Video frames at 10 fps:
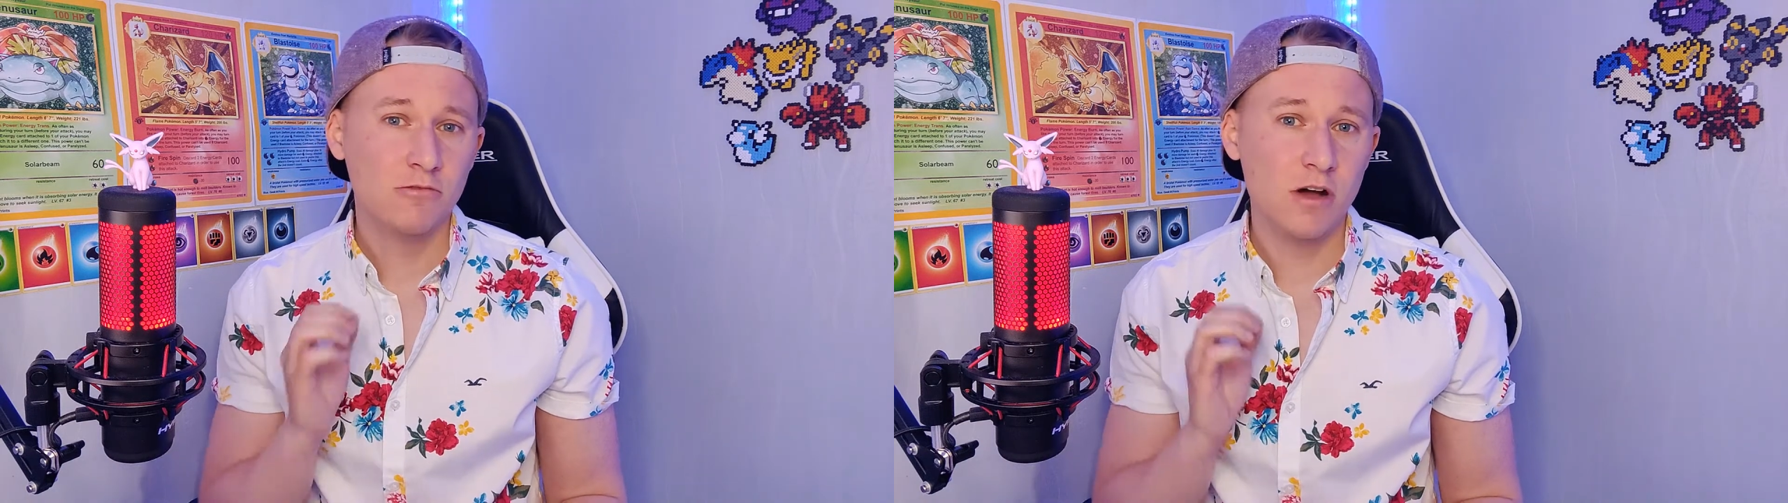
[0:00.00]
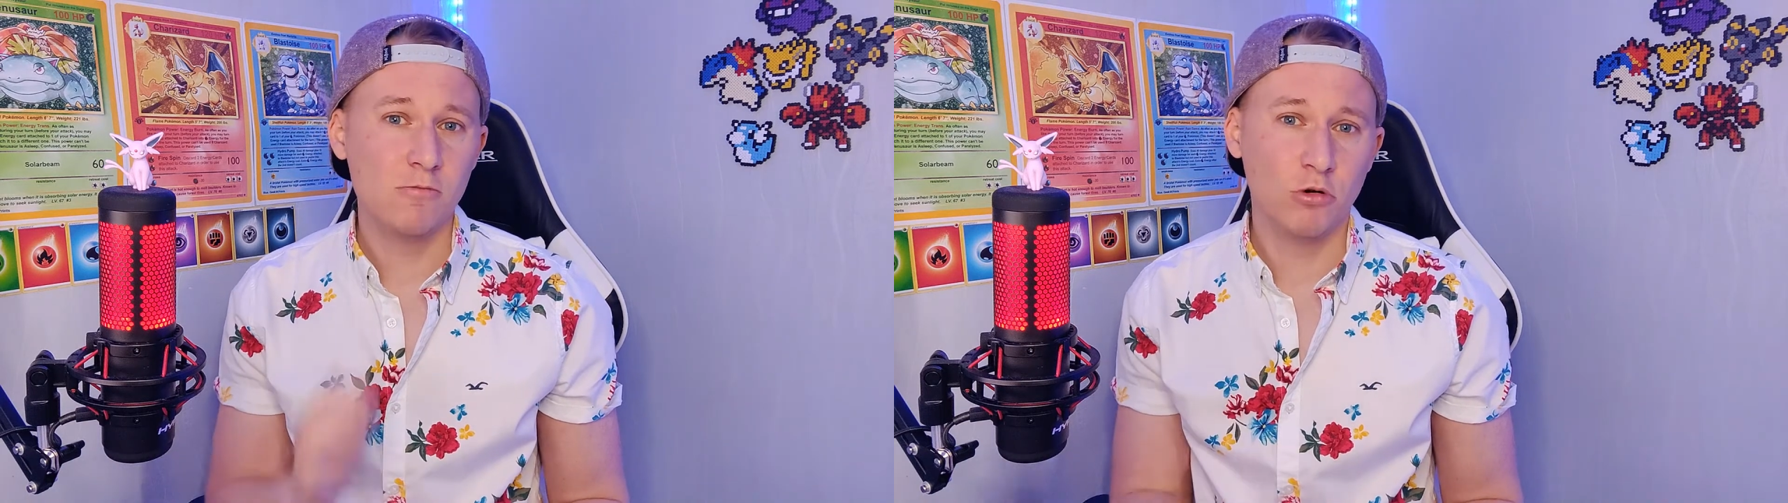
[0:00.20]

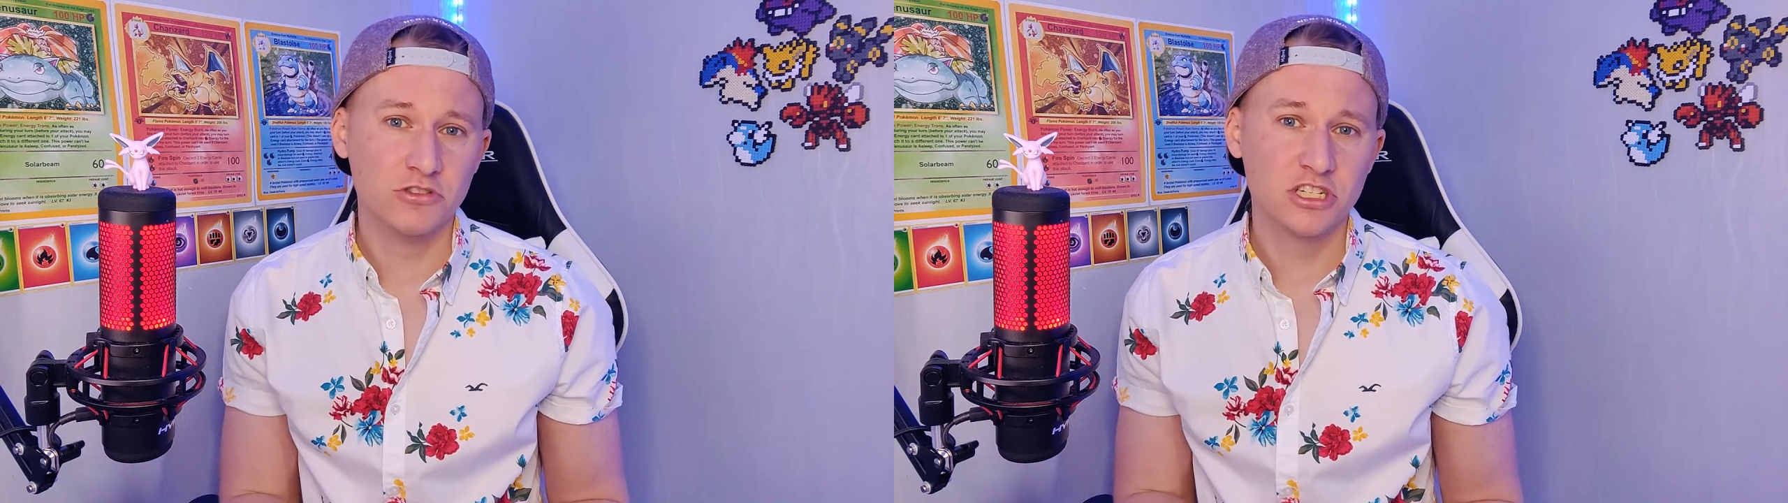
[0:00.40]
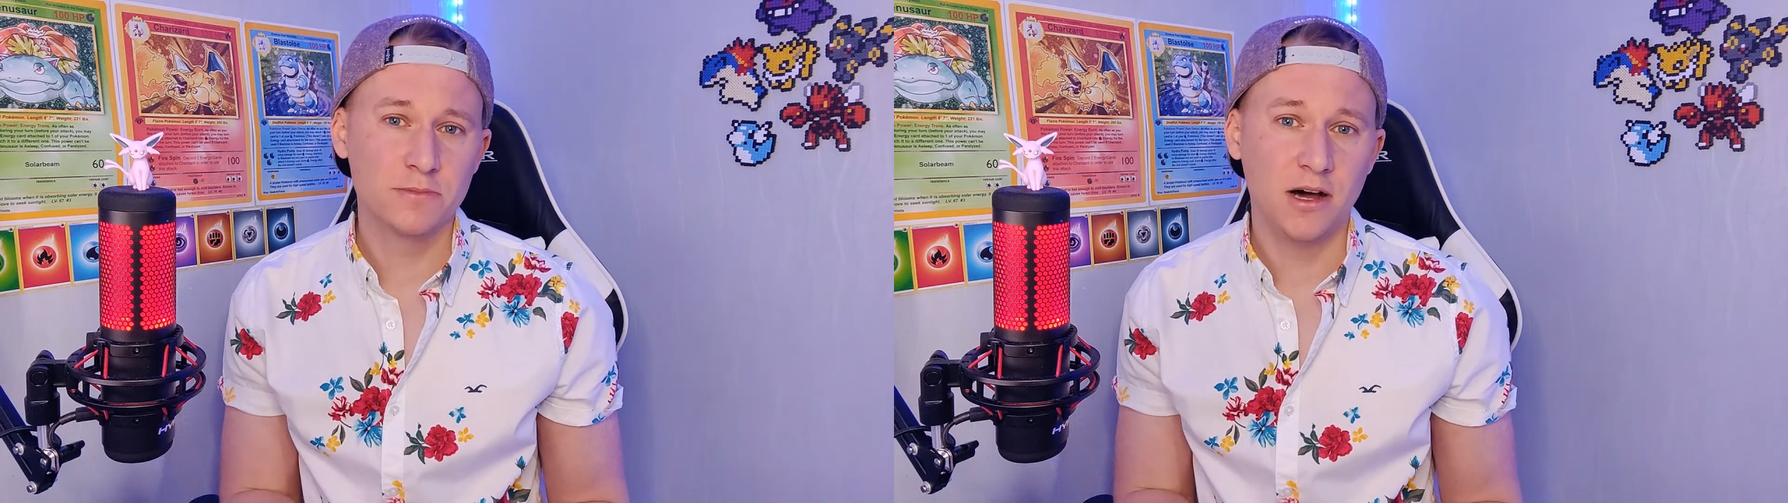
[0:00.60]
where one
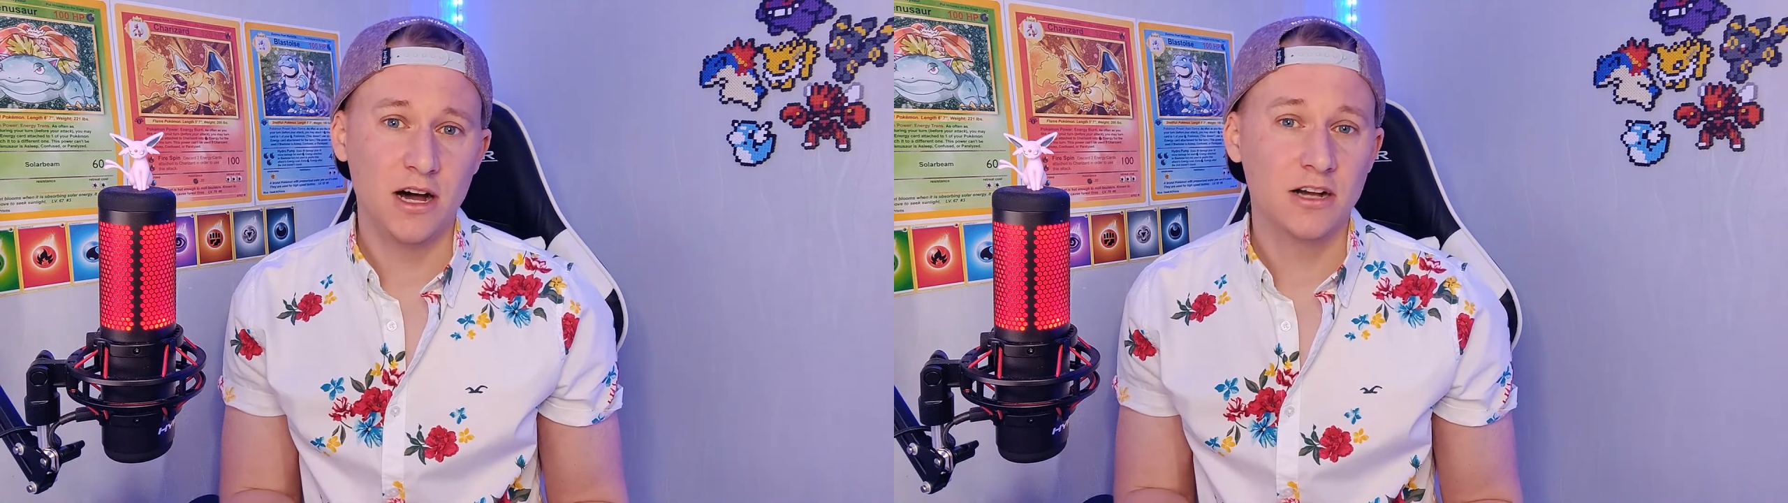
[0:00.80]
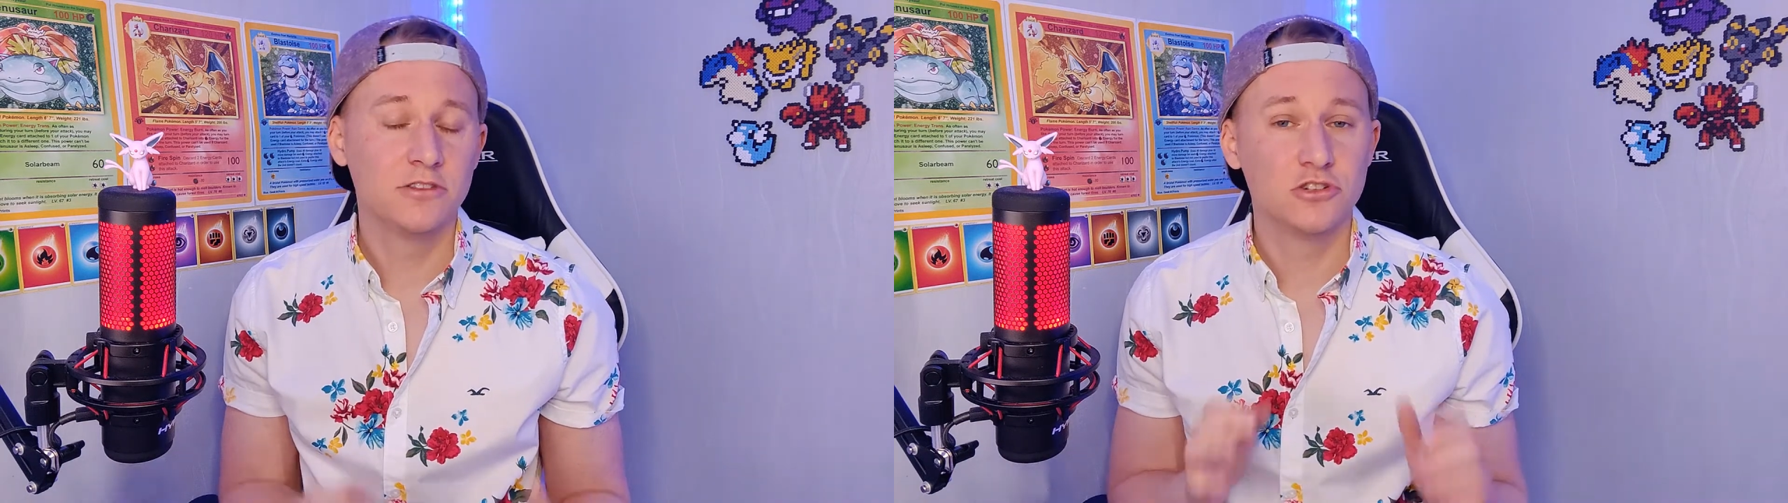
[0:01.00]

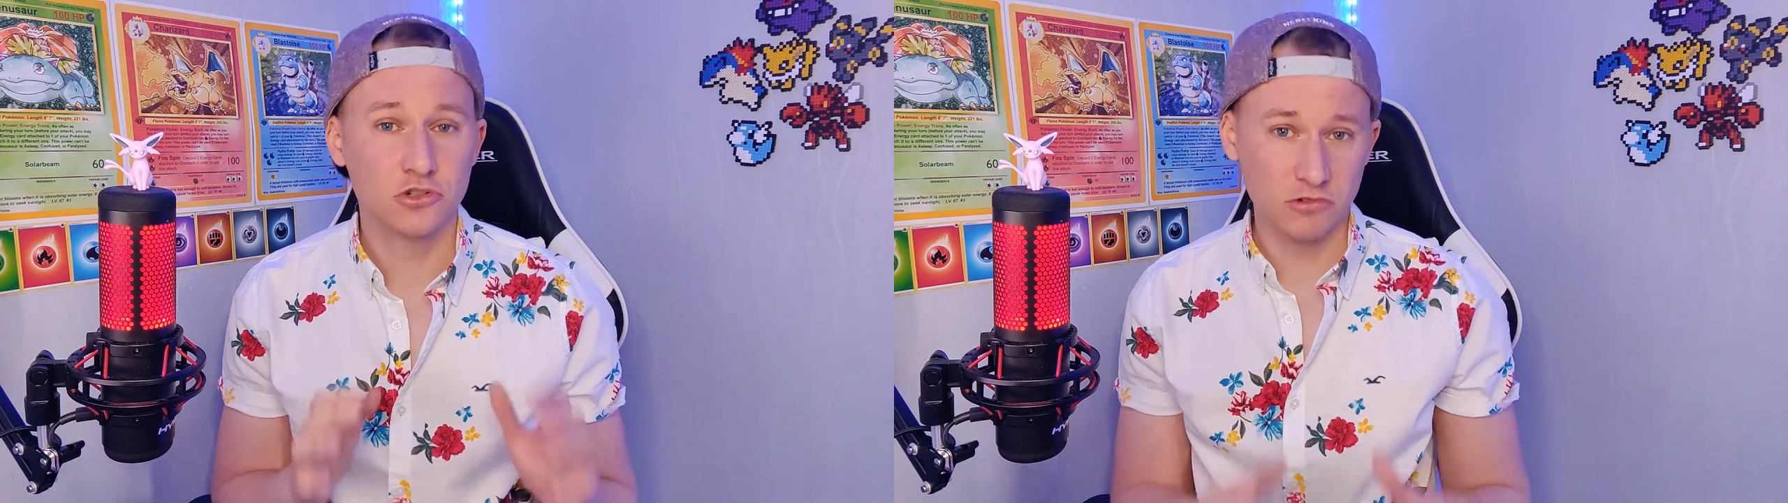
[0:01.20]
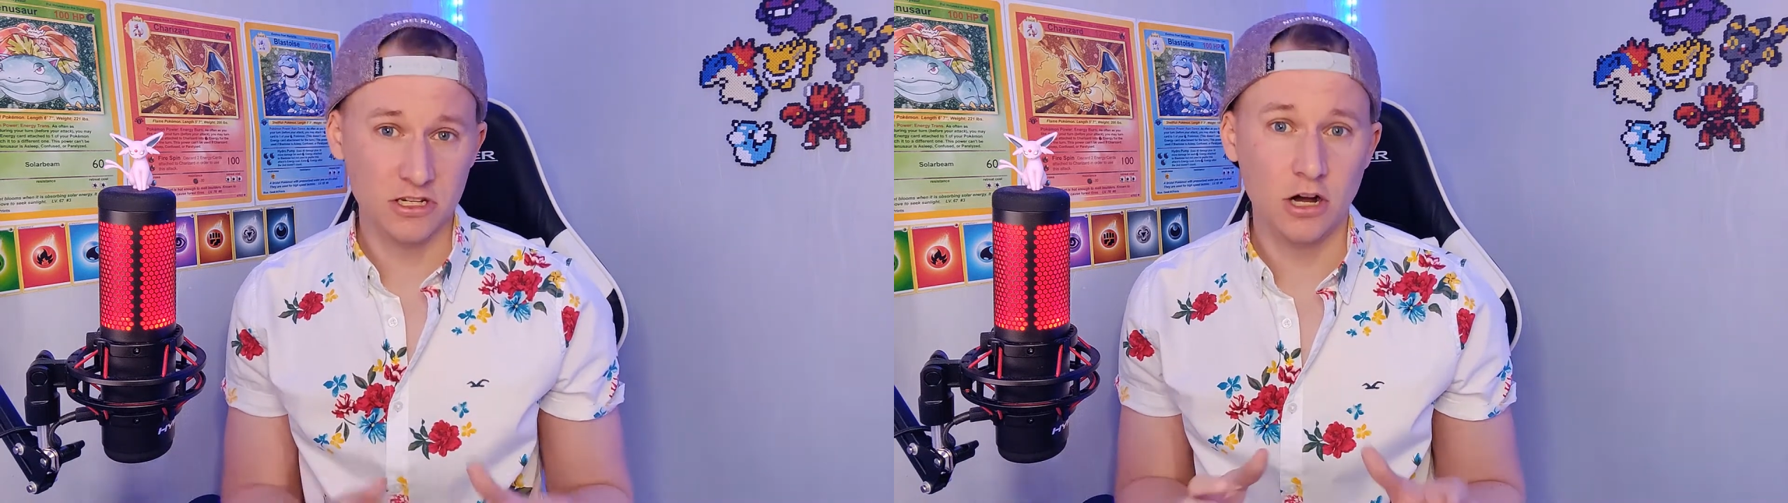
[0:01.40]
spark
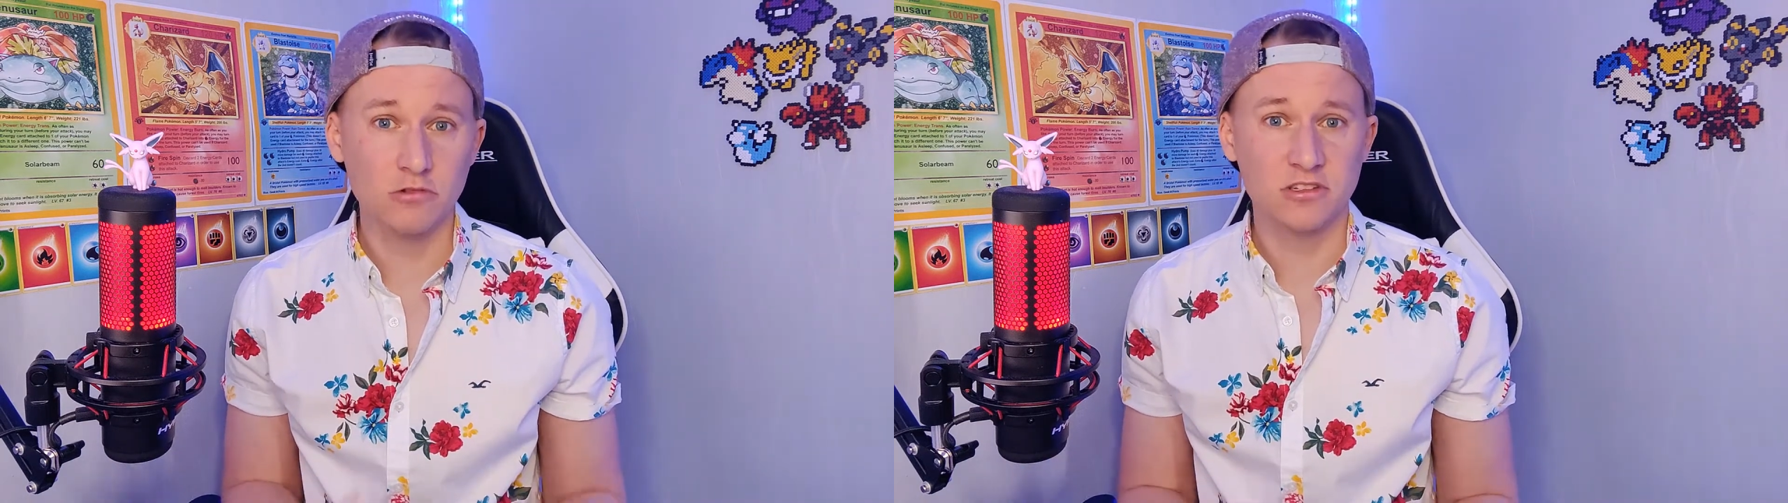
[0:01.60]
destroys a whole